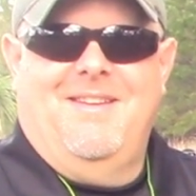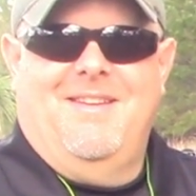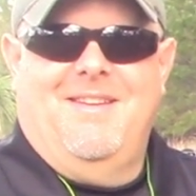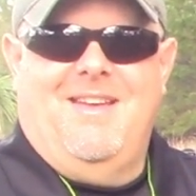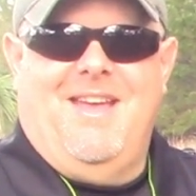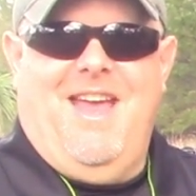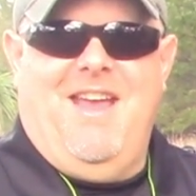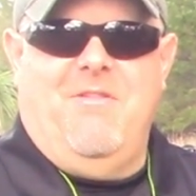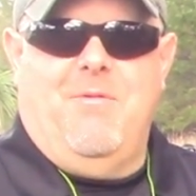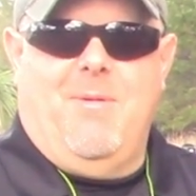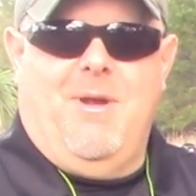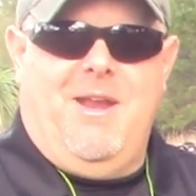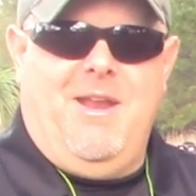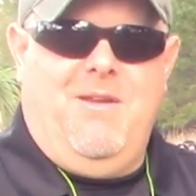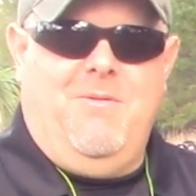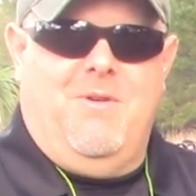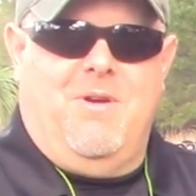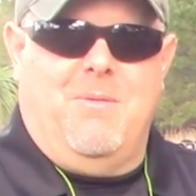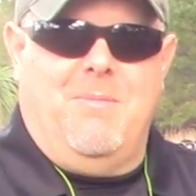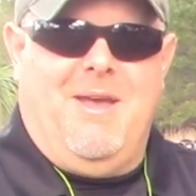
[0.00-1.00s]
Hey everybody,
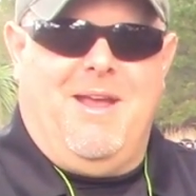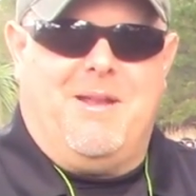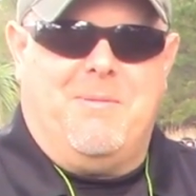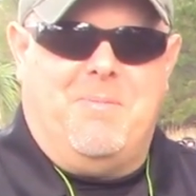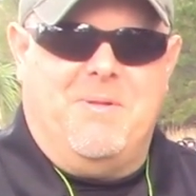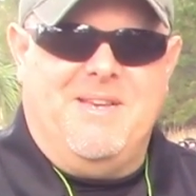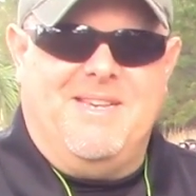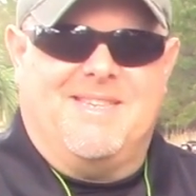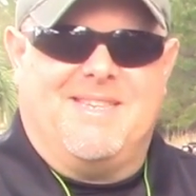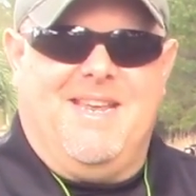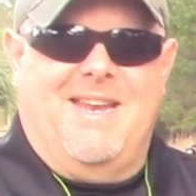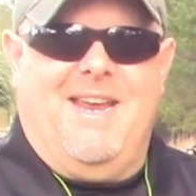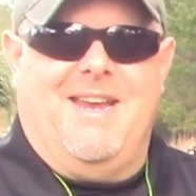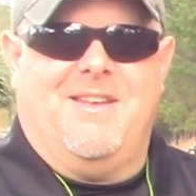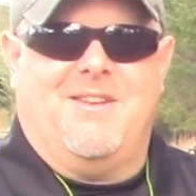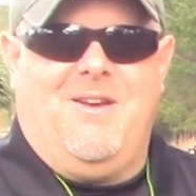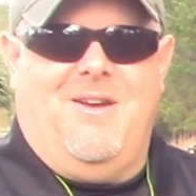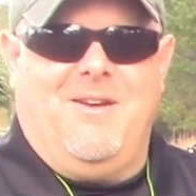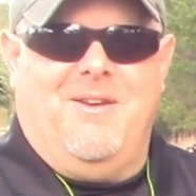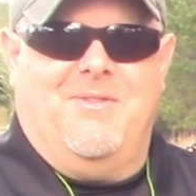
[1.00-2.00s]
and welcome back to Police 10-8
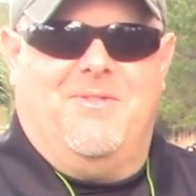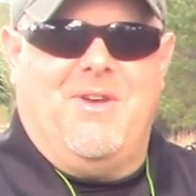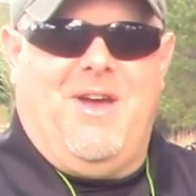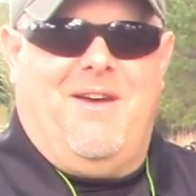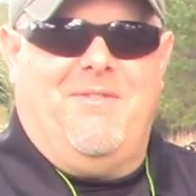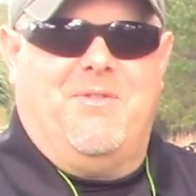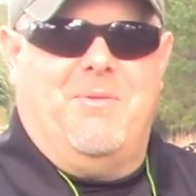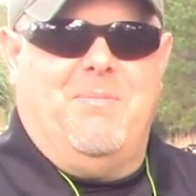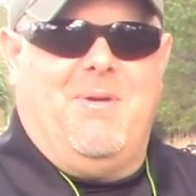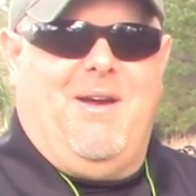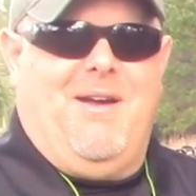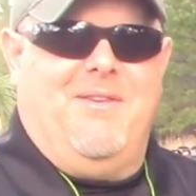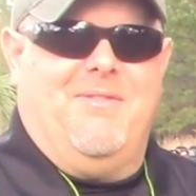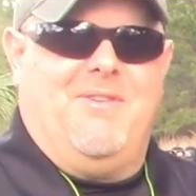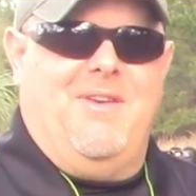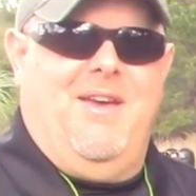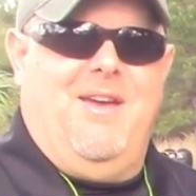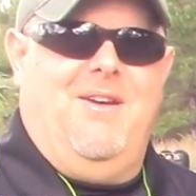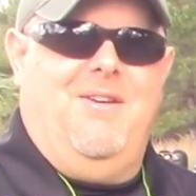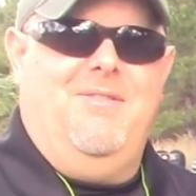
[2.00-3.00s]
Talk. This is Officer
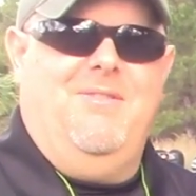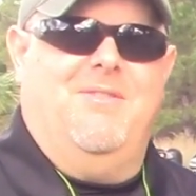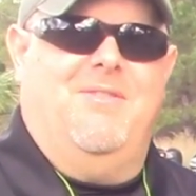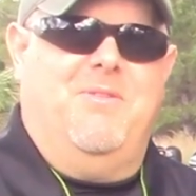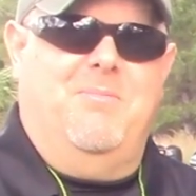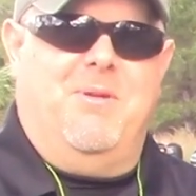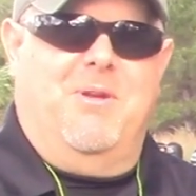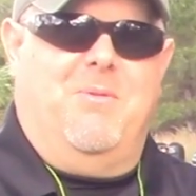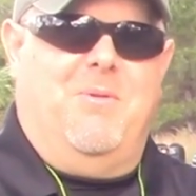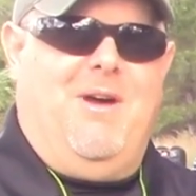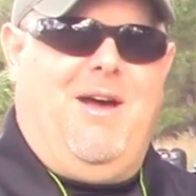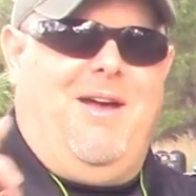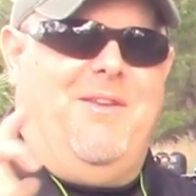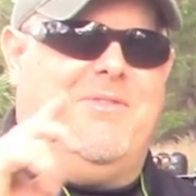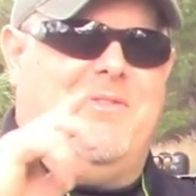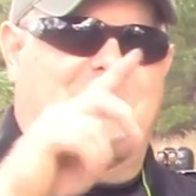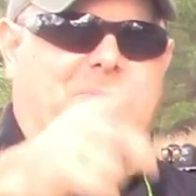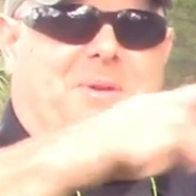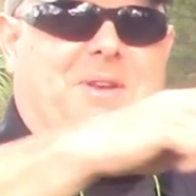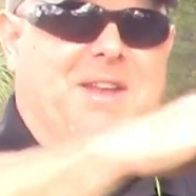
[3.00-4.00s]
Bosco. It's been a while
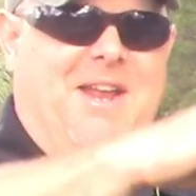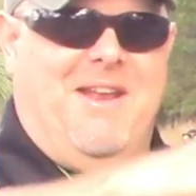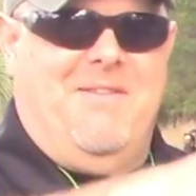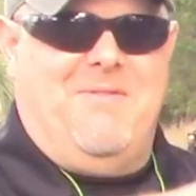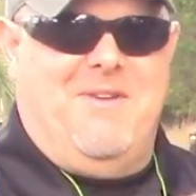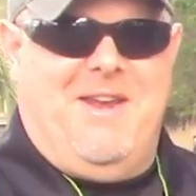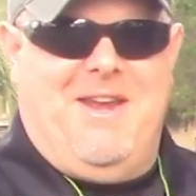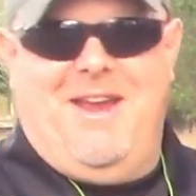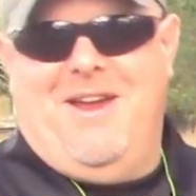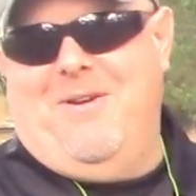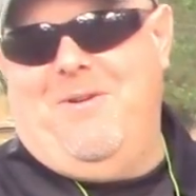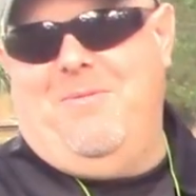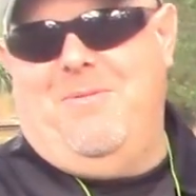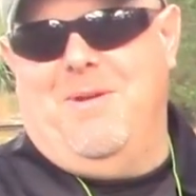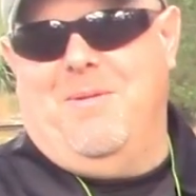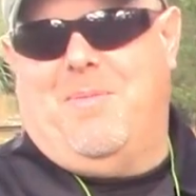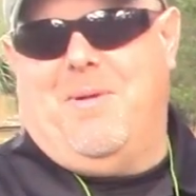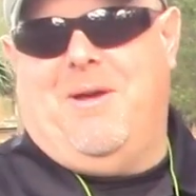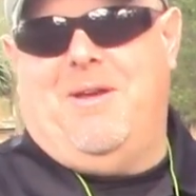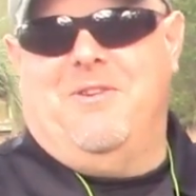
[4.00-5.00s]
since we've done a video.
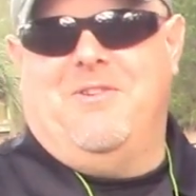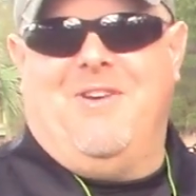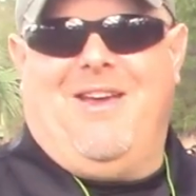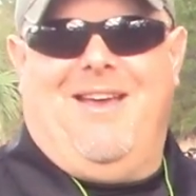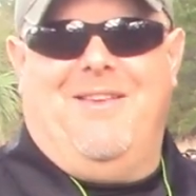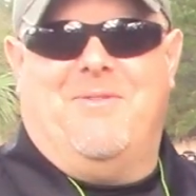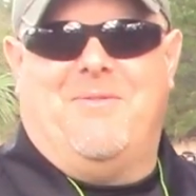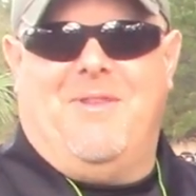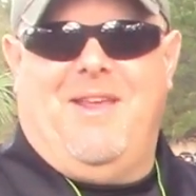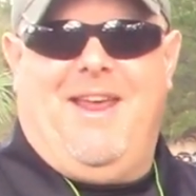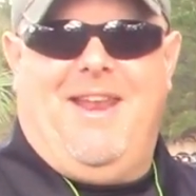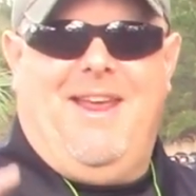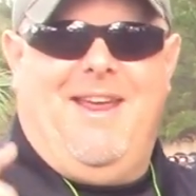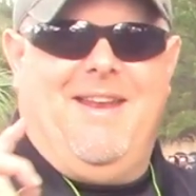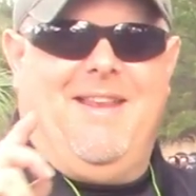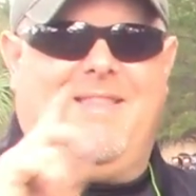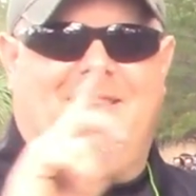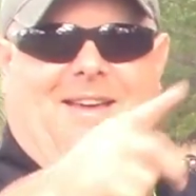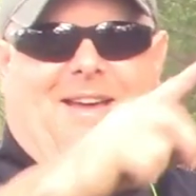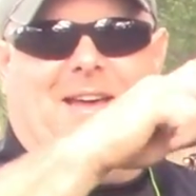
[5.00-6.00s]
We apologize for that
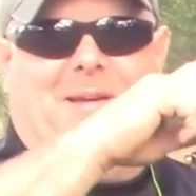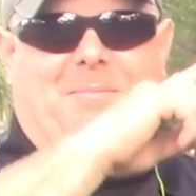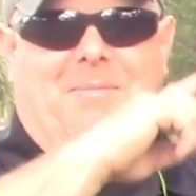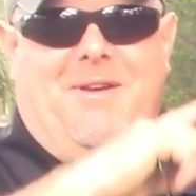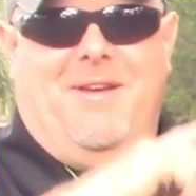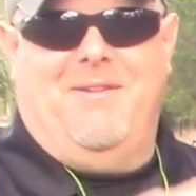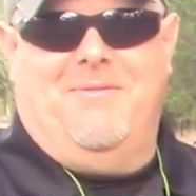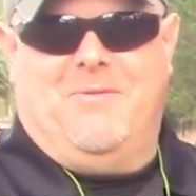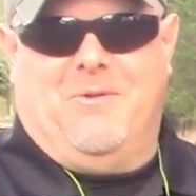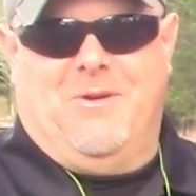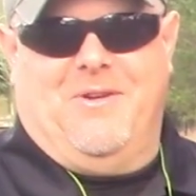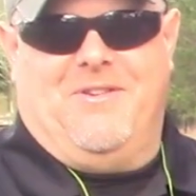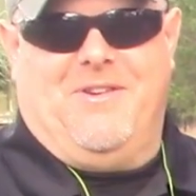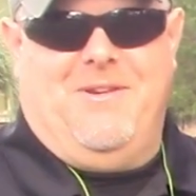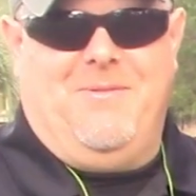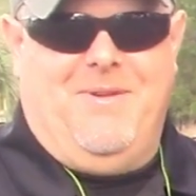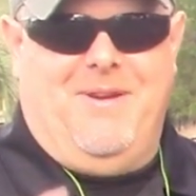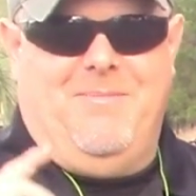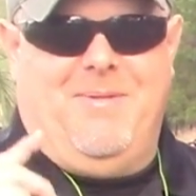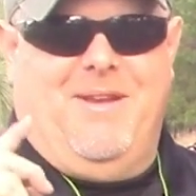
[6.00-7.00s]
ahead of time, but
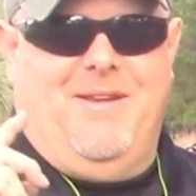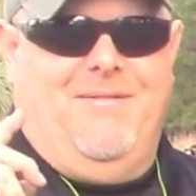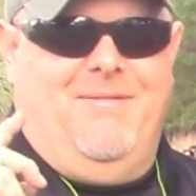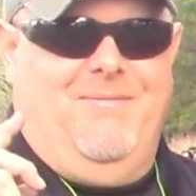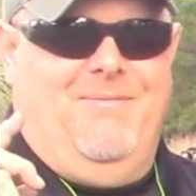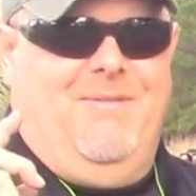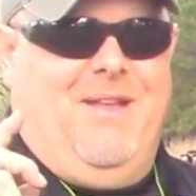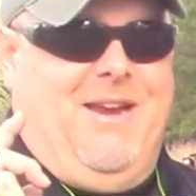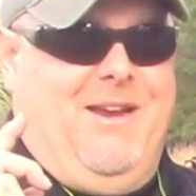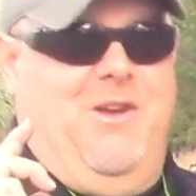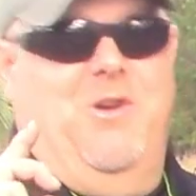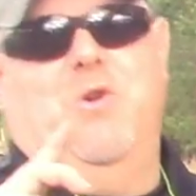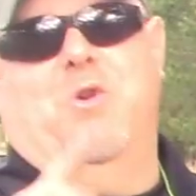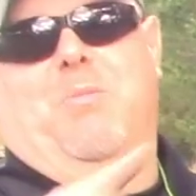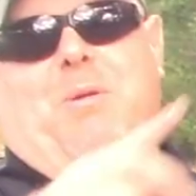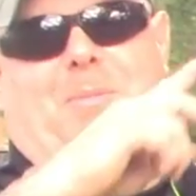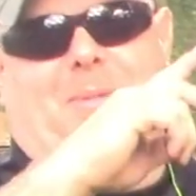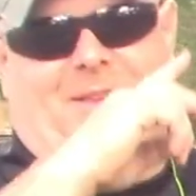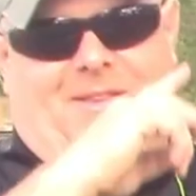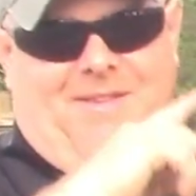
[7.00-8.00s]
unfortunately we've been like
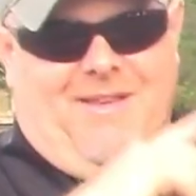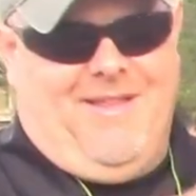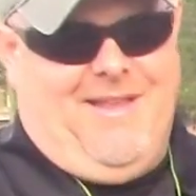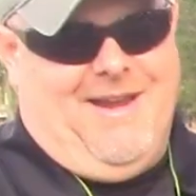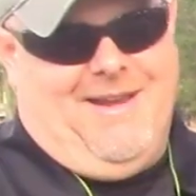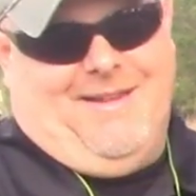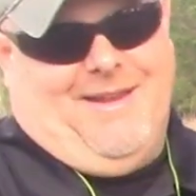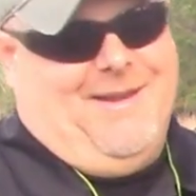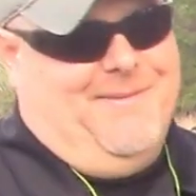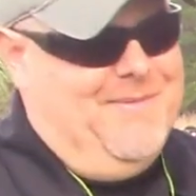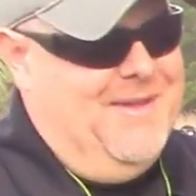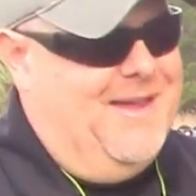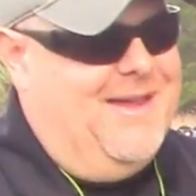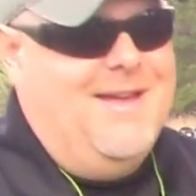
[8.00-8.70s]
uber busy lately.